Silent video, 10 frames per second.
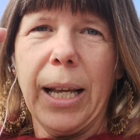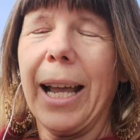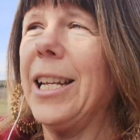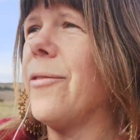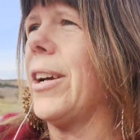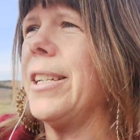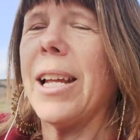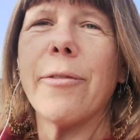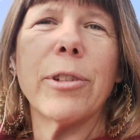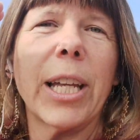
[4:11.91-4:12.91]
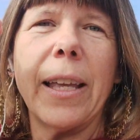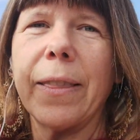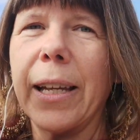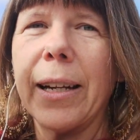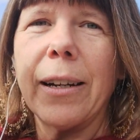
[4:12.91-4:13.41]
And if I never get
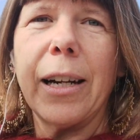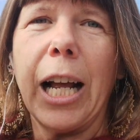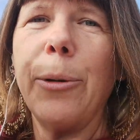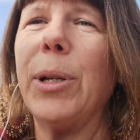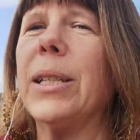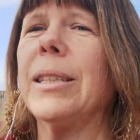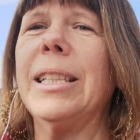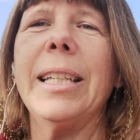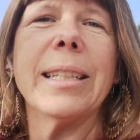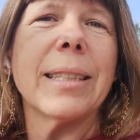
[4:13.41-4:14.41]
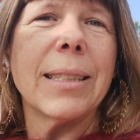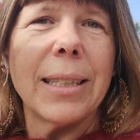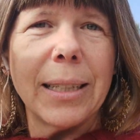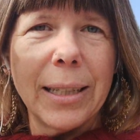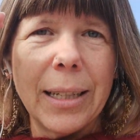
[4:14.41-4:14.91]
there, I'm at least
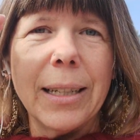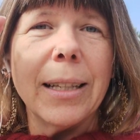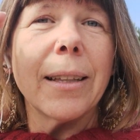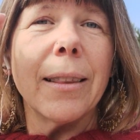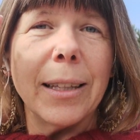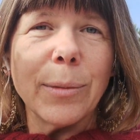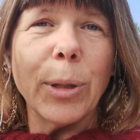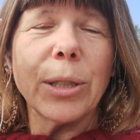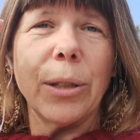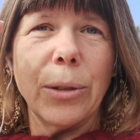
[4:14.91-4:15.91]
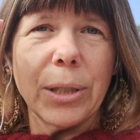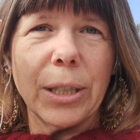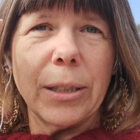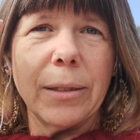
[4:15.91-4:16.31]
this much closer.